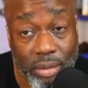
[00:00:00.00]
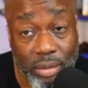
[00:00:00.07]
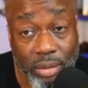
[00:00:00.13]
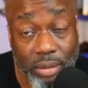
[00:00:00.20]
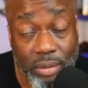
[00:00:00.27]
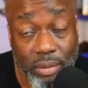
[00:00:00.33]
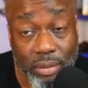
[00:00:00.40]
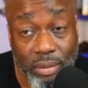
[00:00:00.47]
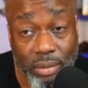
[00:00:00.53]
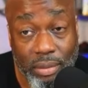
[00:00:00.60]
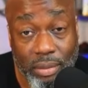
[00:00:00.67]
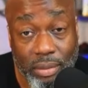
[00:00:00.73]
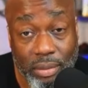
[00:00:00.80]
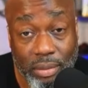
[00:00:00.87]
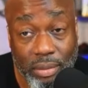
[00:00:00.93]

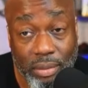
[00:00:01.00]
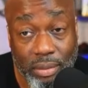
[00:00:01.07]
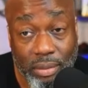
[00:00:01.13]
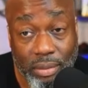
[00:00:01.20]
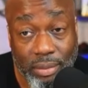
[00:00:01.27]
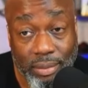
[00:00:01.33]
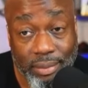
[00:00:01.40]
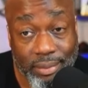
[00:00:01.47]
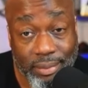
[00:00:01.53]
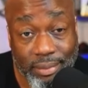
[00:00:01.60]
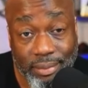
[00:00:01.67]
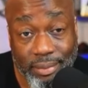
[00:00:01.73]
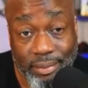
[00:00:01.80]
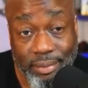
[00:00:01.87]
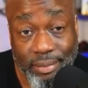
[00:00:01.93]

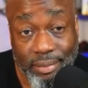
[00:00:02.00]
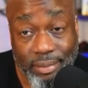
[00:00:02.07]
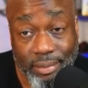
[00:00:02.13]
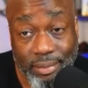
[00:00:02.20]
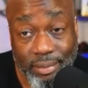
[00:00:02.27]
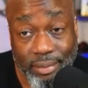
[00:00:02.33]
(no one is talking)